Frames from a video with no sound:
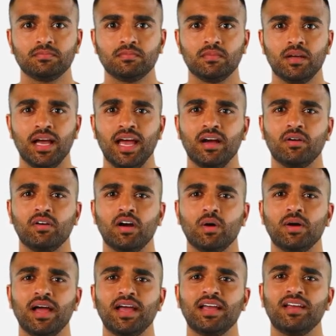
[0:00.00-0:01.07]
Now
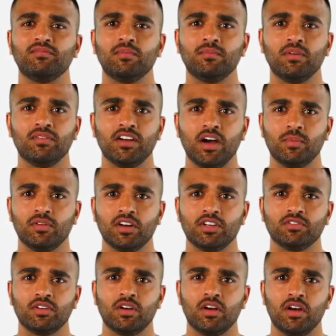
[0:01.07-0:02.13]
locate and remove the upper
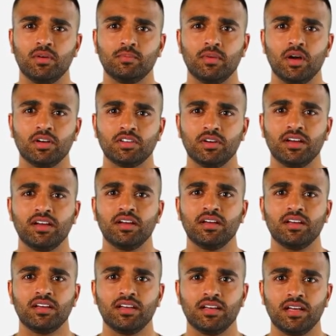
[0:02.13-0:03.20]
control arm ball joint
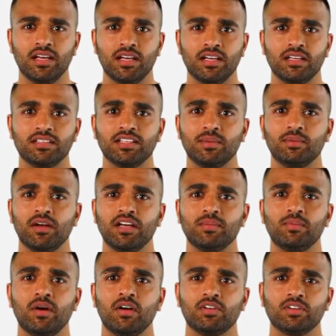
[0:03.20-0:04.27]
nut. Separate the
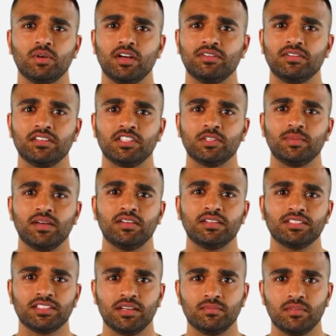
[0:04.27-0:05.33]
ball joint from the spindle
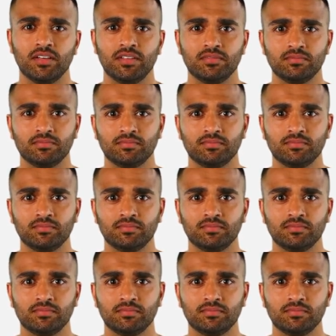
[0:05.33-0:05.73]
assembly.